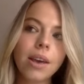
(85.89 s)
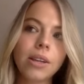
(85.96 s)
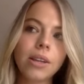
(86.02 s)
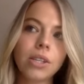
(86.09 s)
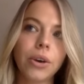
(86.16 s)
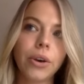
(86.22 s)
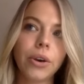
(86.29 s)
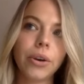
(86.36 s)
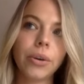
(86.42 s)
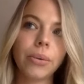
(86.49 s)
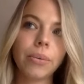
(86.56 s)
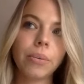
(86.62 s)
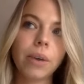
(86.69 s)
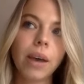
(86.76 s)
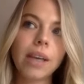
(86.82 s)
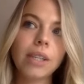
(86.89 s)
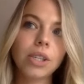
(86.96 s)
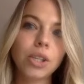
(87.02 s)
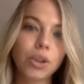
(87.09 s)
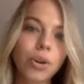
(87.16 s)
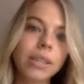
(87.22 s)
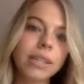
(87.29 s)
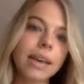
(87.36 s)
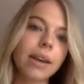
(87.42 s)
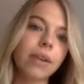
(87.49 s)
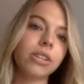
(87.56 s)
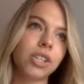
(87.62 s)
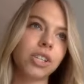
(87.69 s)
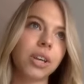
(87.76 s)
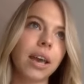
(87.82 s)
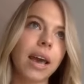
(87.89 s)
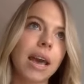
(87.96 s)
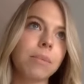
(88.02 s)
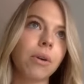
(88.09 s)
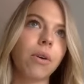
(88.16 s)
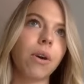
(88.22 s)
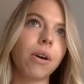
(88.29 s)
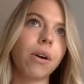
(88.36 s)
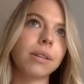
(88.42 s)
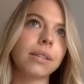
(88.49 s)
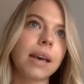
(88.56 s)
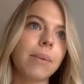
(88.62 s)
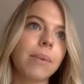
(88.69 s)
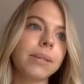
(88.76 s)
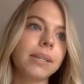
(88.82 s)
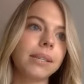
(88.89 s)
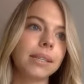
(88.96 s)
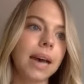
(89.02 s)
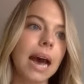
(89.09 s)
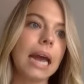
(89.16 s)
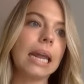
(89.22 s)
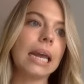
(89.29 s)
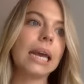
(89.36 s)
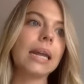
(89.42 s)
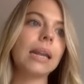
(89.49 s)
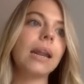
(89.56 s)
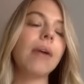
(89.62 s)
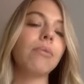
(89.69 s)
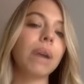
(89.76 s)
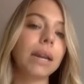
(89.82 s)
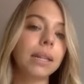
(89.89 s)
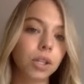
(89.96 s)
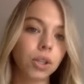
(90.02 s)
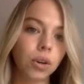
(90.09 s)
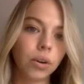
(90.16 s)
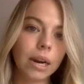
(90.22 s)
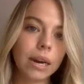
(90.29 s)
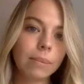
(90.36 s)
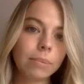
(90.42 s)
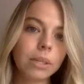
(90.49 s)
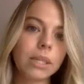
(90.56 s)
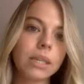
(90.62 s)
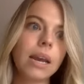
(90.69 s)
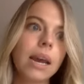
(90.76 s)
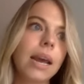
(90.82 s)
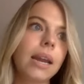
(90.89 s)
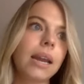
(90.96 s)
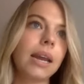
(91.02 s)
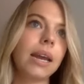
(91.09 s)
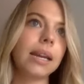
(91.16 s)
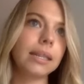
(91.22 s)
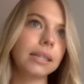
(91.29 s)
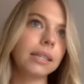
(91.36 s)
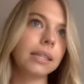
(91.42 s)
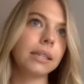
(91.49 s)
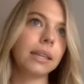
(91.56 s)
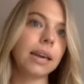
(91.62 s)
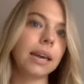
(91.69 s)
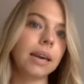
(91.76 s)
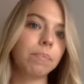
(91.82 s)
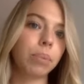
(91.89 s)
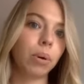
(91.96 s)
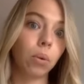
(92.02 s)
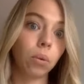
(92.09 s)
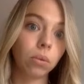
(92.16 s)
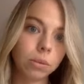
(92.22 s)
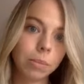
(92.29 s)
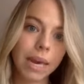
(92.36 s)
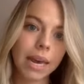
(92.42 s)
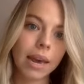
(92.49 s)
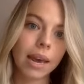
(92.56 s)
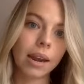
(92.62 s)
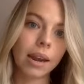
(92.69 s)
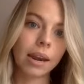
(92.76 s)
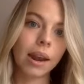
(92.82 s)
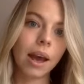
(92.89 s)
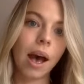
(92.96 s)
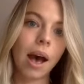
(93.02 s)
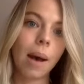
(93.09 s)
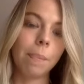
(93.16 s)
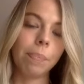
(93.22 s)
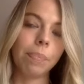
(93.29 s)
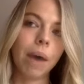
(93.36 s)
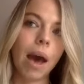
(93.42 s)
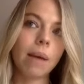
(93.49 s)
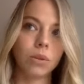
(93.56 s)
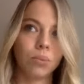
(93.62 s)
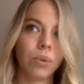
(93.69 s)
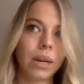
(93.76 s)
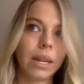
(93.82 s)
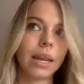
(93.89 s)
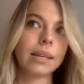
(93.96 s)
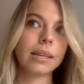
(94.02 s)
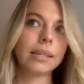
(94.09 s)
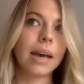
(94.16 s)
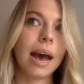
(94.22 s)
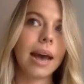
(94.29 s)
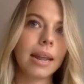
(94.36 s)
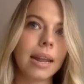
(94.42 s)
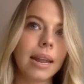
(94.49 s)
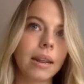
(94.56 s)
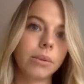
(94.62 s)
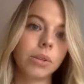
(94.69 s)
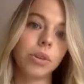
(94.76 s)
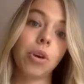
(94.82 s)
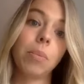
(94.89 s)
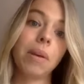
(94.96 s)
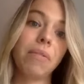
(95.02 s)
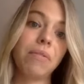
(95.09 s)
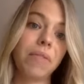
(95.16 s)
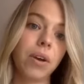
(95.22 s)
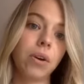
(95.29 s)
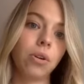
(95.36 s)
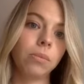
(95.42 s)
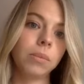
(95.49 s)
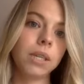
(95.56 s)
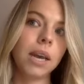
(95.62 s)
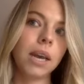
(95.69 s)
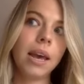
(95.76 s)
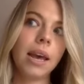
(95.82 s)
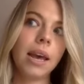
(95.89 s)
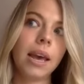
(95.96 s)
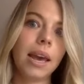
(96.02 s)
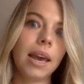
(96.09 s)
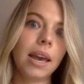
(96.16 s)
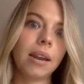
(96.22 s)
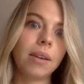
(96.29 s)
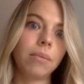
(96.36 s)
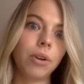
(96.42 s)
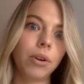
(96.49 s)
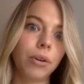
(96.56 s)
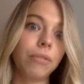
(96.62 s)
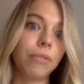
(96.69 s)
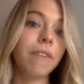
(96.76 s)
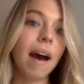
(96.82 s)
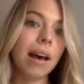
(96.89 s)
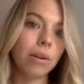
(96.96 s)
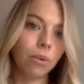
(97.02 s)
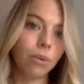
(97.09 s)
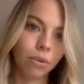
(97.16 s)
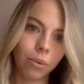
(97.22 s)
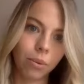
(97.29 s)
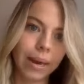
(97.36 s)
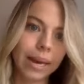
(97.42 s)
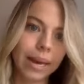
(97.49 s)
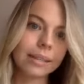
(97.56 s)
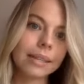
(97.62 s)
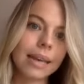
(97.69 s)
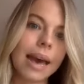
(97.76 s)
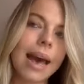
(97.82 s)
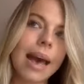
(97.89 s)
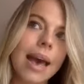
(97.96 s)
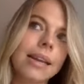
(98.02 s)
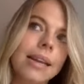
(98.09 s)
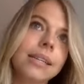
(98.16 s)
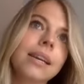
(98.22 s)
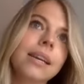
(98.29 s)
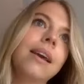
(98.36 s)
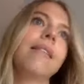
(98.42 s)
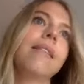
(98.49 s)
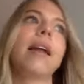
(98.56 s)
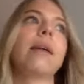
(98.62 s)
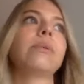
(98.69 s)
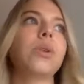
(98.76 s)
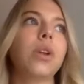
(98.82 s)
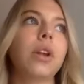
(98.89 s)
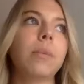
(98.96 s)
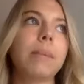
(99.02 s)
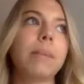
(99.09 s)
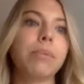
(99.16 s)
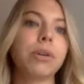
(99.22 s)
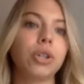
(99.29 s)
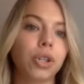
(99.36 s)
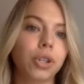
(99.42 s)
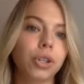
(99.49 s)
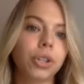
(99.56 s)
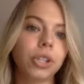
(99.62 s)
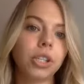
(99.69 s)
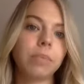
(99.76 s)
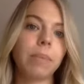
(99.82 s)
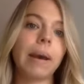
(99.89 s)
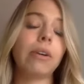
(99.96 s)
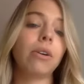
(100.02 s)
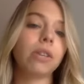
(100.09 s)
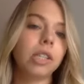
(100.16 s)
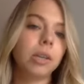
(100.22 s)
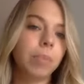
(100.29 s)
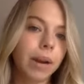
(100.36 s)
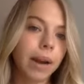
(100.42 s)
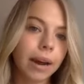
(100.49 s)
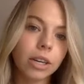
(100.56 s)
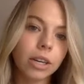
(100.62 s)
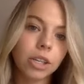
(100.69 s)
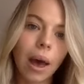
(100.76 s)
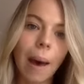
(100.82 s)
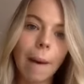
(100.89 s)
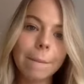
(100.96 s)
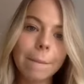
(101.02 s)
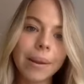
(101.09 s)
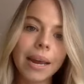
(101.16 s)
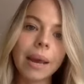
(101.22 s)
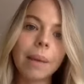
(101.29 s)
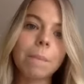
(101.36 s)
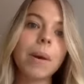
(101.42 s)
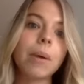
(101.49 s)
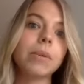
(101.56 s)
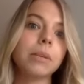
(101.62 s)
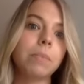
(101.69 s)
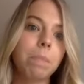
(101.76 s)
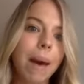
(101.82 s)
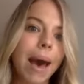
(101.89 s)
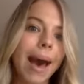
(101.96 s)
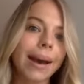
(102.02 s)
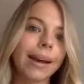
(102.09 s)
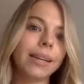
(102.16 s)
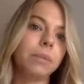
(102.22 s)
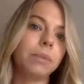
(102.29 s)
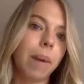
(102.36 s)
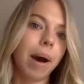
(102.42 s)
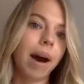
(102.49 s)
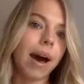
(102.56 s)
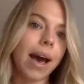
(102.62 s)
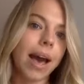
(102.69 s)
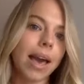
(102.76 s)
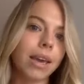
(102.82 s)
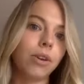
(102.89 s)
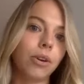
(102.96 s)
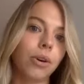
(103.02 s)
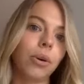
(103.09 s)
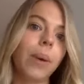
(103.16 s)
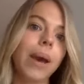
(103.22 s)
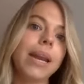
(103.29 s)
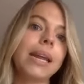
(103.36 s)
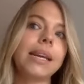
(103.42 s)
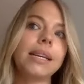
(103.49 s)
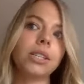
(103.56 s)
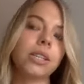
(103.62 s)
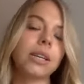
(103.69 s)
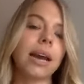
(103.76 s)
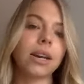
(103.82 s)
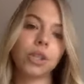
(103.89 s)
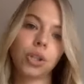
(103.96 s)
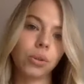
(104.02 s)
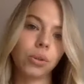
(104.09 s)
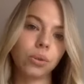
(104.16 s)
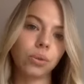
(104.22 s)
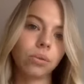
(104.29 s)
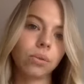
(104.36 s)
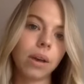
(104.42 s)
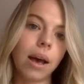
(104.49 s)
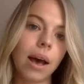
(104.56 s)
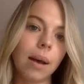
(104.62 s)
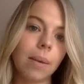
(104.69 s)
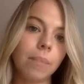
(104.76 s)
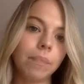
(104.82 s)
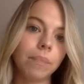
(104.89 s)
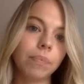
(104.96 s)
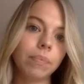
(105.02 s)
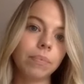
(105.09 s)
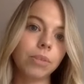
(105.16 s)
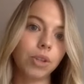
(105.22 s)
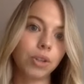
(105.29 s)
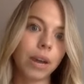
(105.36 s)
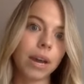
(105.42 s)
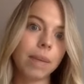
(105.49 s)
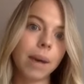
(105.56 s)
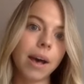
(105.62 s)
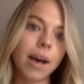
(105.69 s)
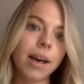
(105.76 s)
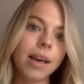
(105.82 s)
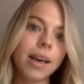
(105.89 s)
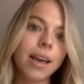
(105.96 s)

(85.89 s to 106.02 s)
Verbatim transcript: So. Oh, yeah as soon as that audition came across, I was excited, read the script. It instantly pulled me in. Um, I was really excited that it was going to be filmed in, you know, far north Queensland, that it was going to be produced by an Aussie production company that was backed by, you know, an international um, streamer.